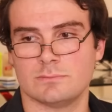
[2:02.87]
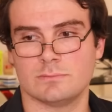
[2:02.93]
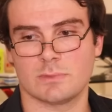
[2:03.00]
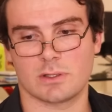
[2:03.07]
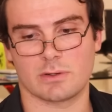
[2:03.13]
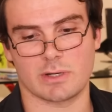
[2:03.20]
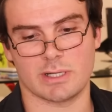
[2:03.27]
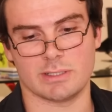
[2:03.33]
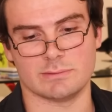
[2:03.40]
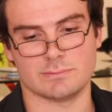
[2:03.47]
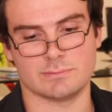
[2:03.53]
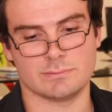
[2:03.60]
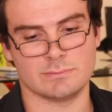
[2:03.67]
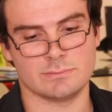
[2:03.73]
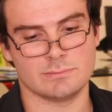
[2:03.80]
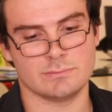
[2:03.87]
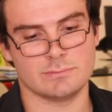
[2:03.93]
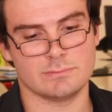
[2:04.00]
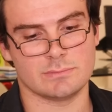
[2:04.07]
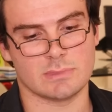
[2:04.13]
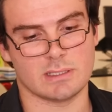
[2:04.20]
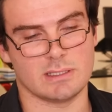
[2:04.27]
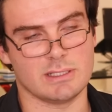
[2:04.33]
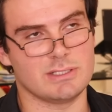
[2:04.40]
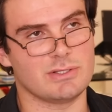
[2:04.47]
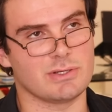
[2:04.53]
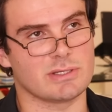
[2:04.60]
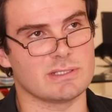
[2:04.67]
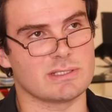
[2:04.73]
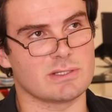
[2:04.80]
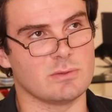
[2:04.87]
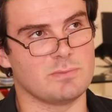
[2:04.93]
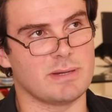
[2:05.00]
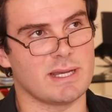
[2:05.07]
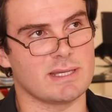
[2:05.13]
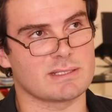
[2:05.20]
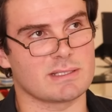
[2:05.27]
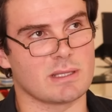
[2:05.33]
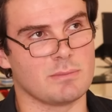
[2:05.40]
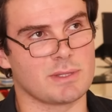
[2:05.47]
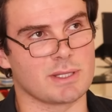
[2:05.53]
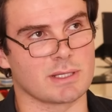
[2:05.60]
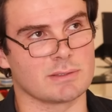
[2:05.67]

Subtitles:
Great. At least you can still pass something.